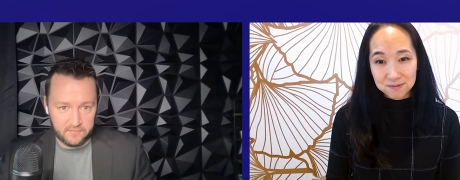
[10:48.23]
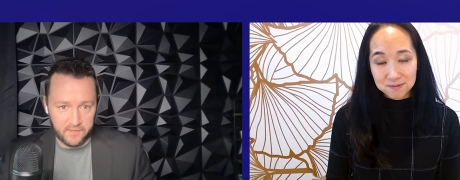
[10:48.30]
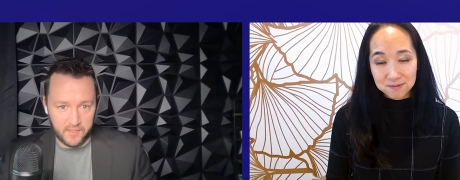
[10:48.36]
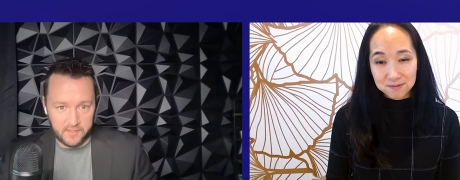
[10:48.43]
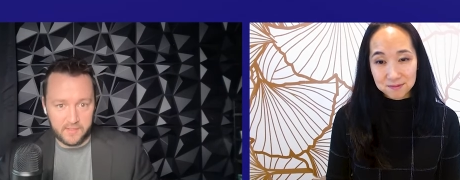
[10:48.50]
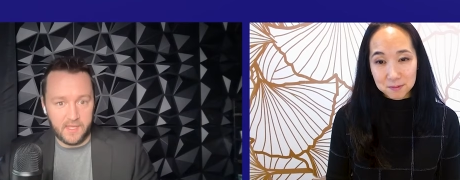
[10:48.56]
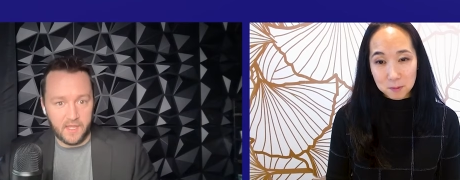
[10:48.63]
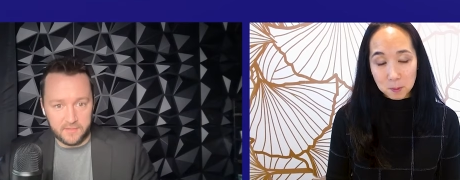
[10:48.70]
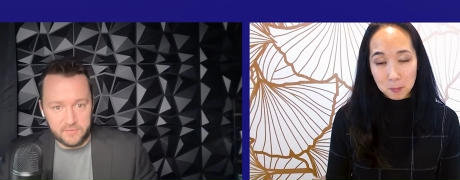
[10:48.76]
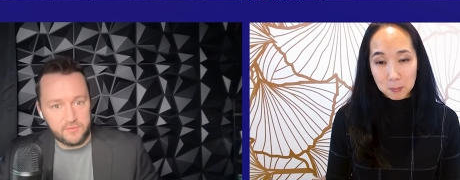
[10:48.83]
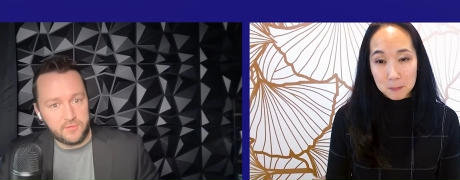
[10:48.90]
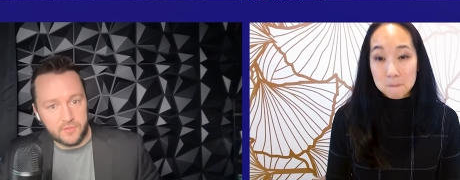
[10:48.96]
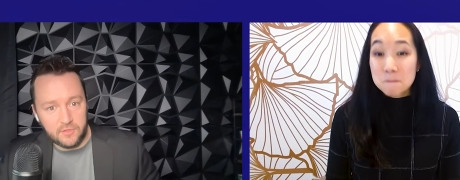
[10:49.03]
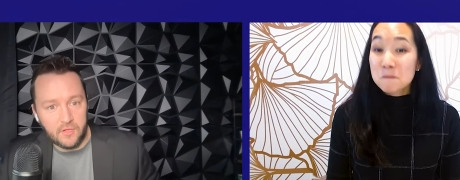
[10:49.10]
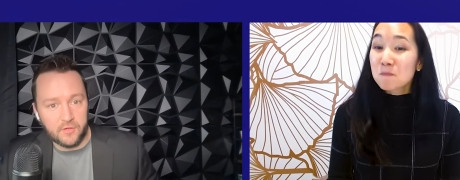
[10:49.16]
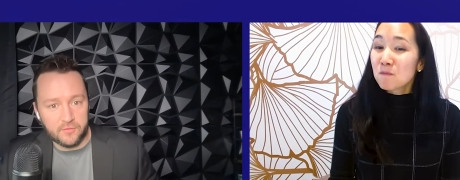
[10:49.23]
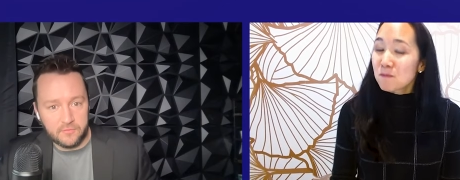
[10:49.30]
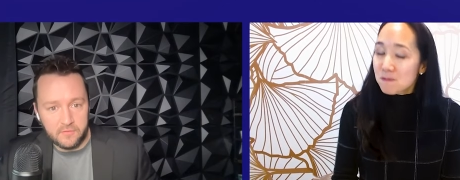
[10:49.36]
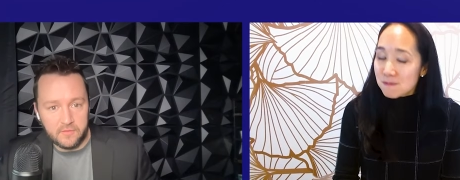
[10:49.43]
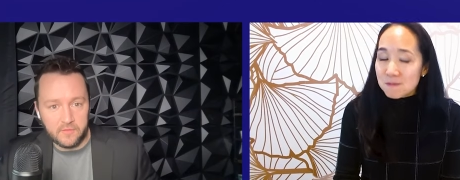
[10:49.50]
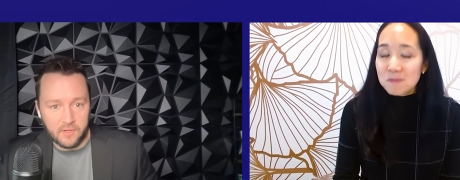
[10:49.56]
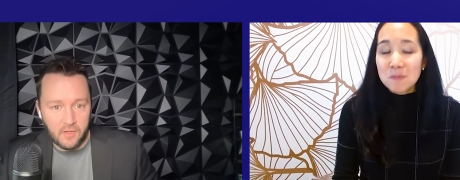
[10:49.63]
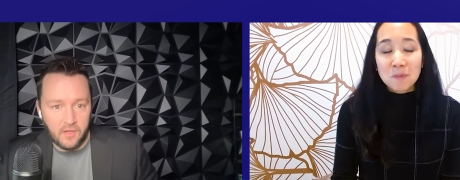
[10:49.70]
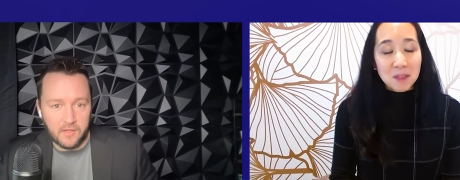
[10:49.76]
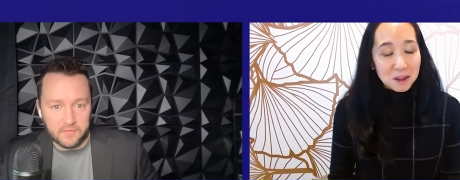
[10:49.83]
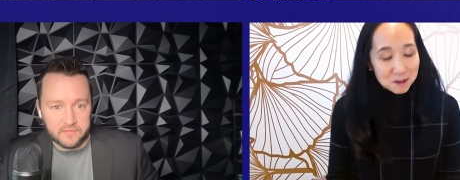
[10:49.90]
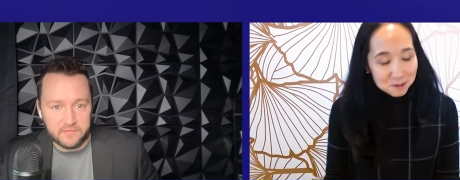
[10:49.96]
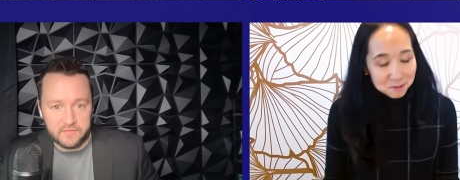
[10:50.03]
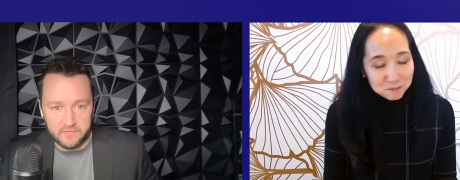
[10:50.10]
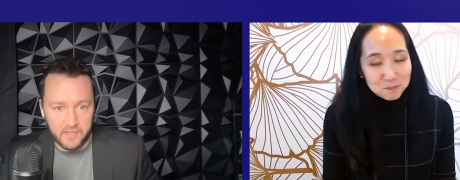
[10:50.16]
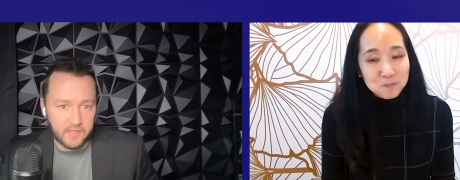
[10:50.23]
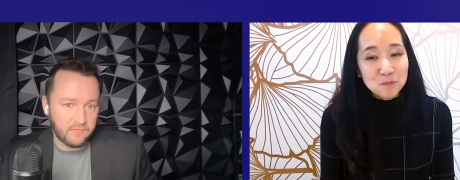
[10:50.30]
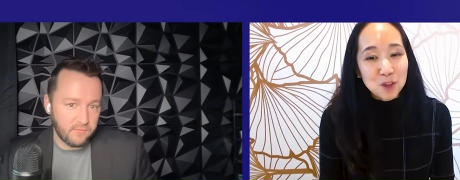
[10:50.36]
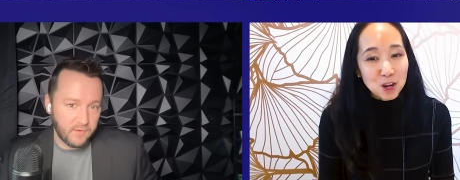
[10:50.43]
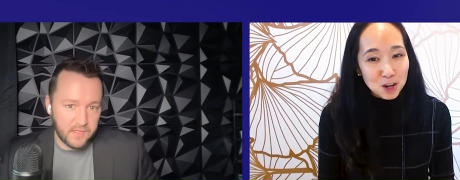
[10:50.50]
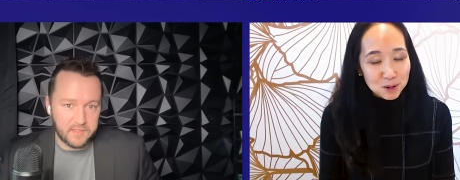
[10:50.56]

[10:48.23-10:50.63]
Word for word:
Speaker 1: Like, yeah, you should know the COGS, like, right?